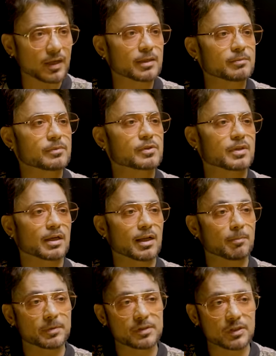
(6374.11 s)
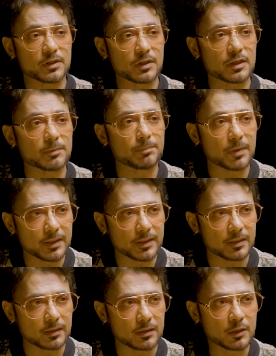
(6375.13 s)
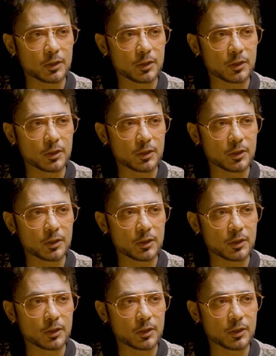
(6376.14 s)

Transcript: times that companies are really built in.